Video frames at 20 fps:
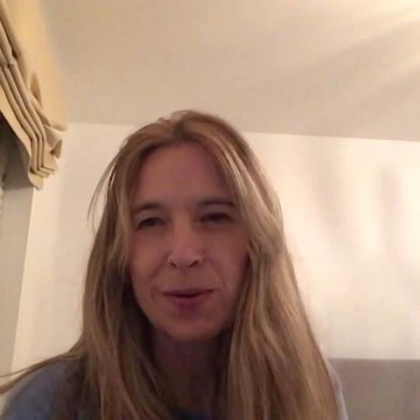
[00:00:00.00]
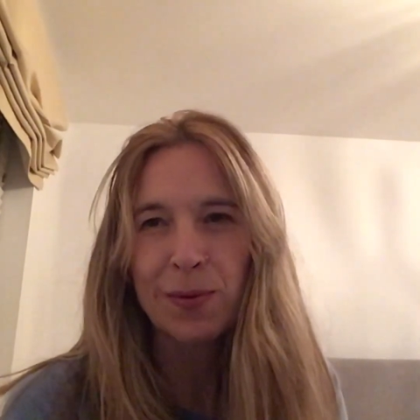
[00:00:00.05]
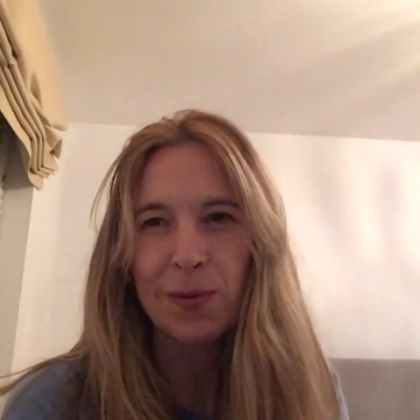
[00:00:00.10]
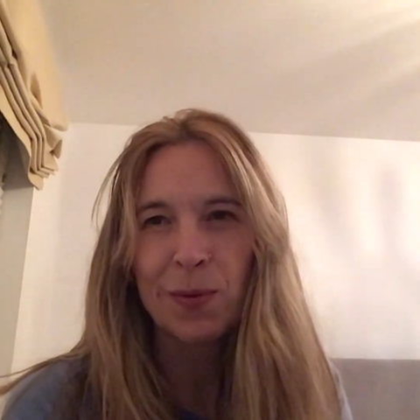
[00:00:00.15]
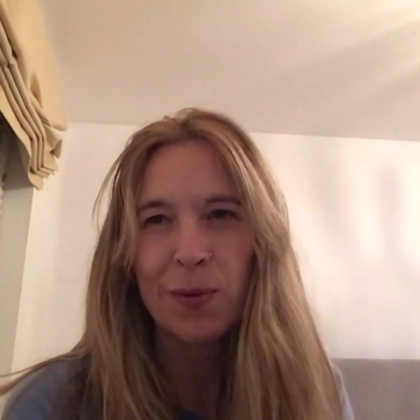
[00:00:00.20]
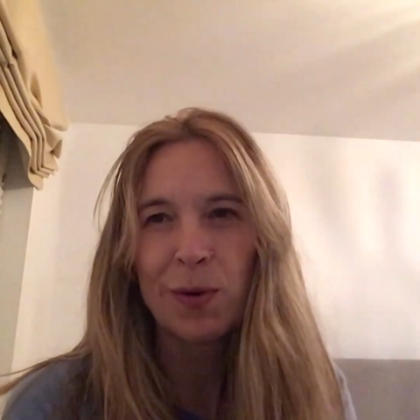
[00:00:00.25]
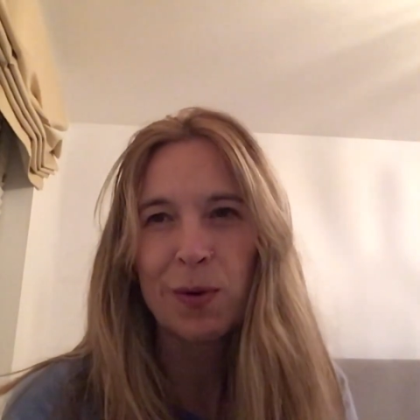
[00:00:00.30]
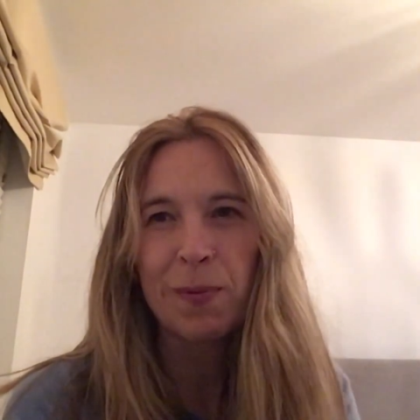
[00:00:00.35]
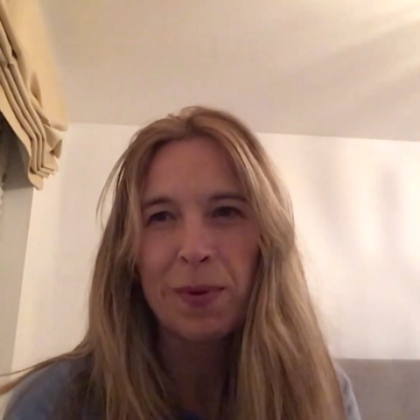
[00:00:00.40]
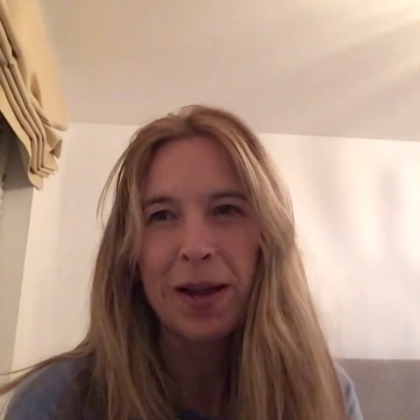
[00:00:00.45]
you
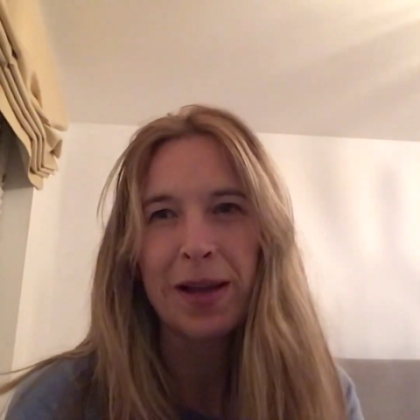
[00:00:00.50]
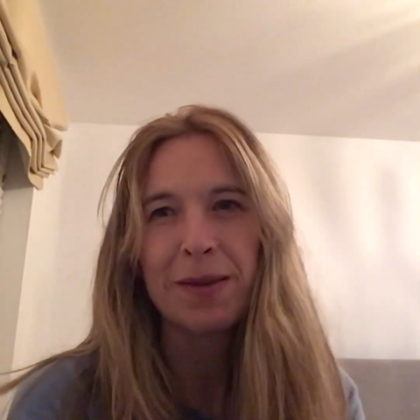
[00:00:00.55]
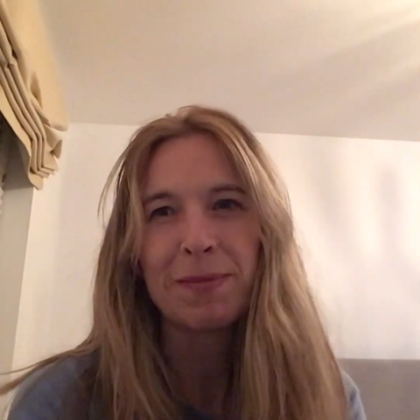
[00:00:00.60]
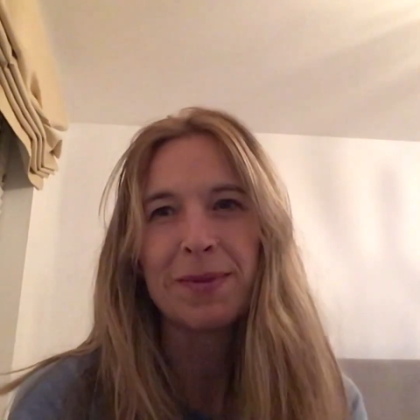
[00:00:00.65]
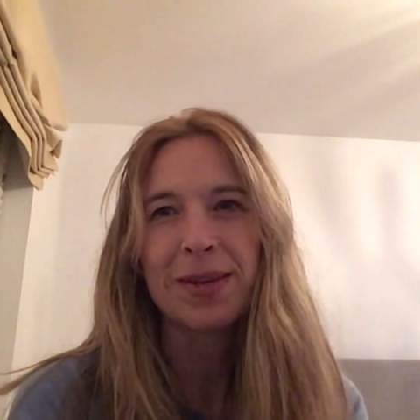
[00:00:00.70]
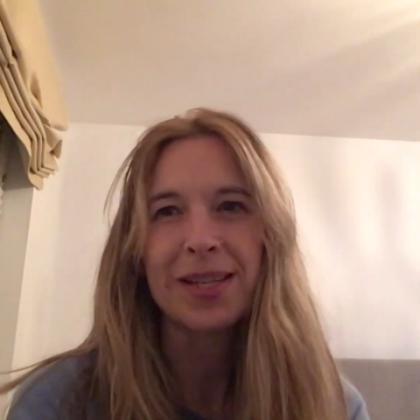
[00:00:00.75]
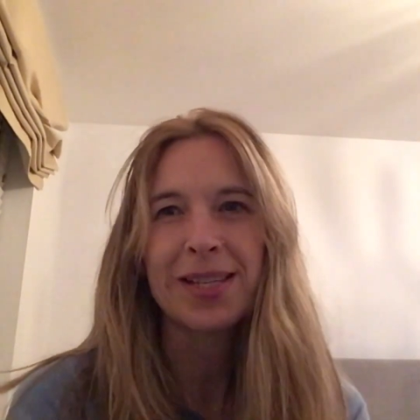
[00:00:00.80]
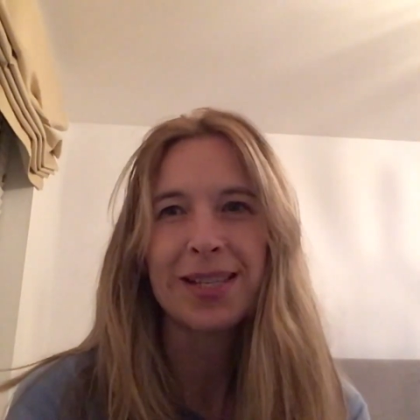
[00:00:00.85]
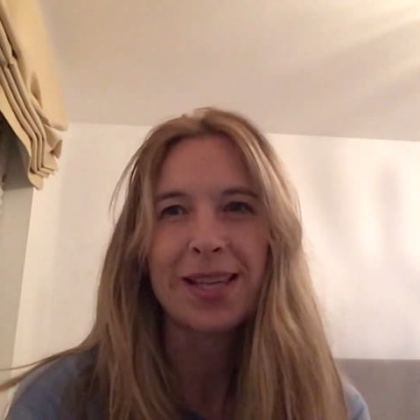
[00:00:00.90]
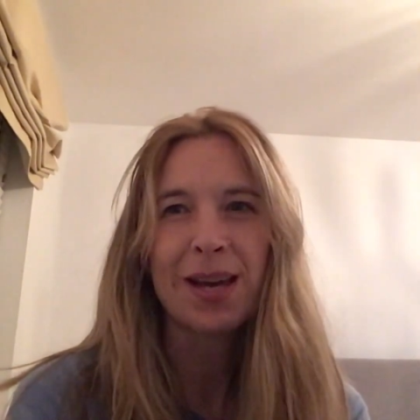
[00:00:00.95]
all about
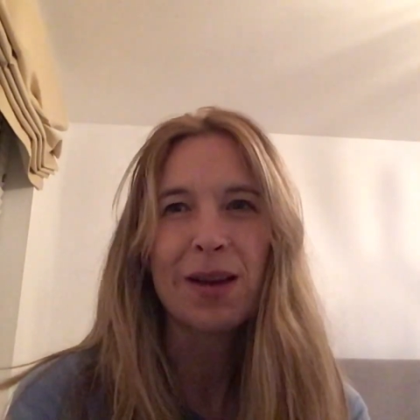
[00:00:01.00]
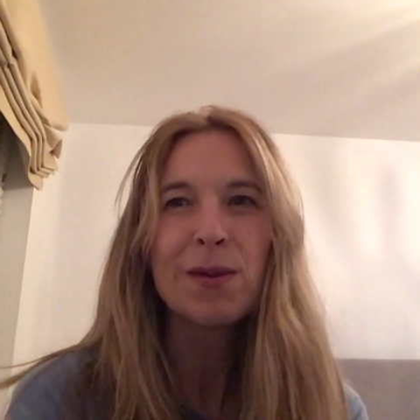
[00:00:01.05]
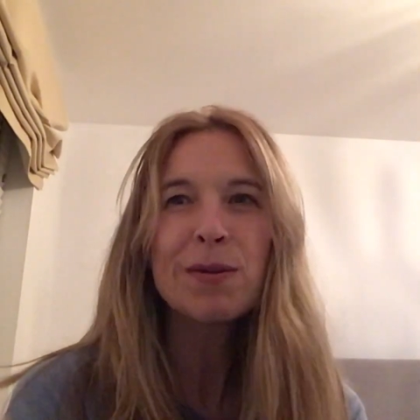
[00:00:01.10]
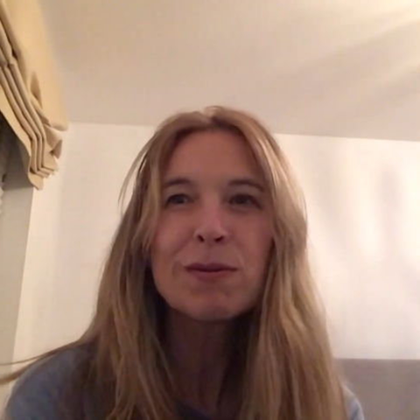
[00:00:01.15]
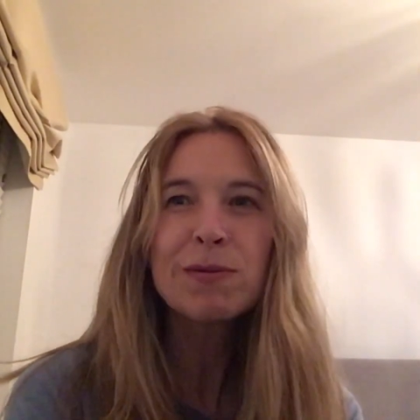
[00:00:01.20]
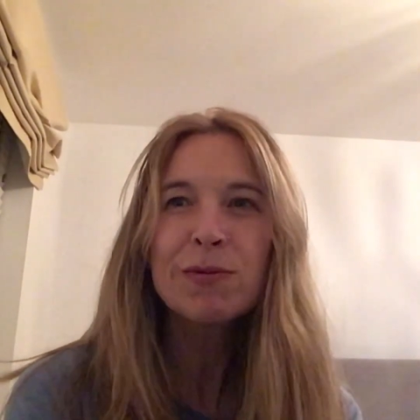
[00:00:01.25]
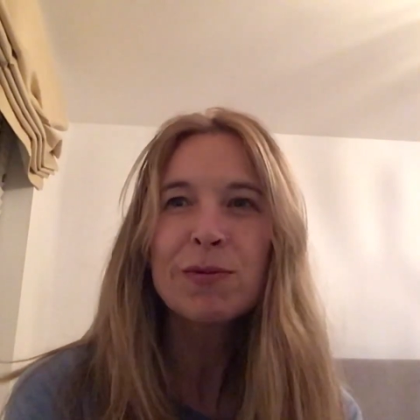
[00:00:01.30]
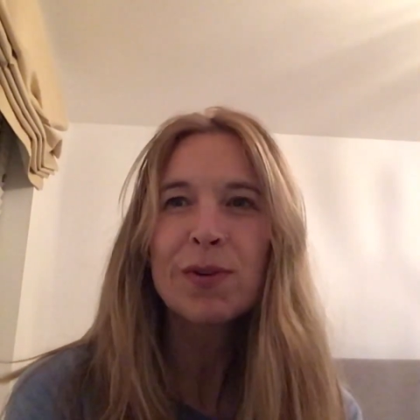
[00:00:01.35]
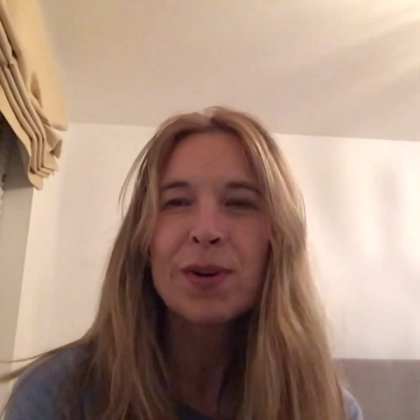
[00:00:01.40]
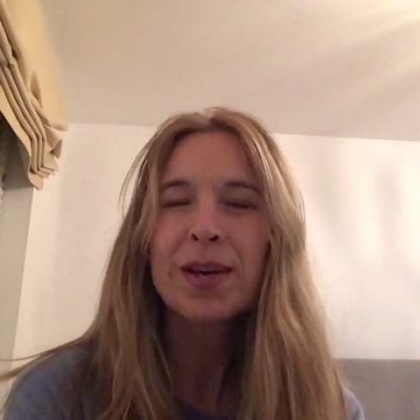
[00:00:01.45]

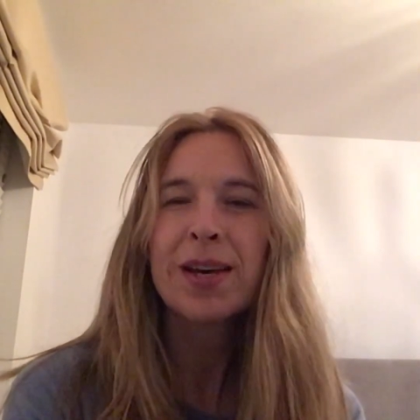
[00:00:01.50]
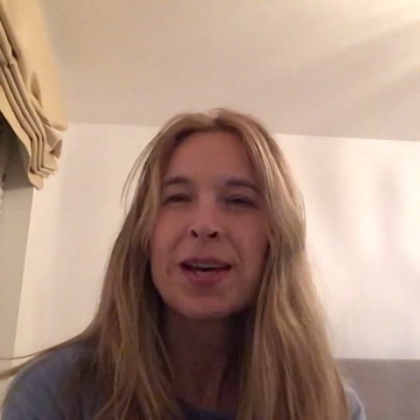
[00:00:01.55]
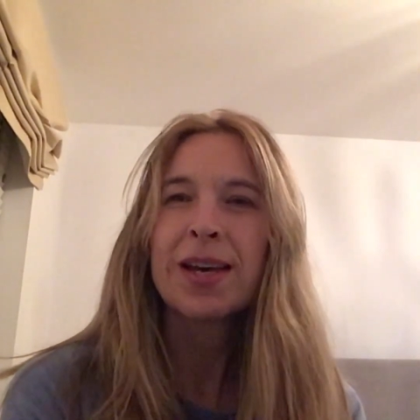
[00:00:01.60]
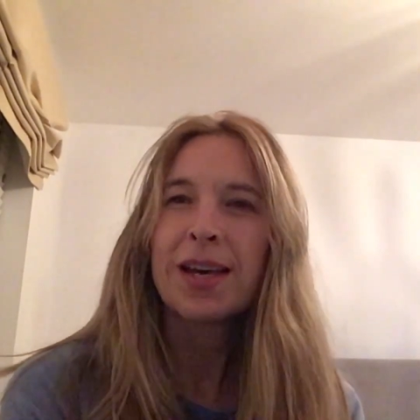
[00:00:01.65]
myself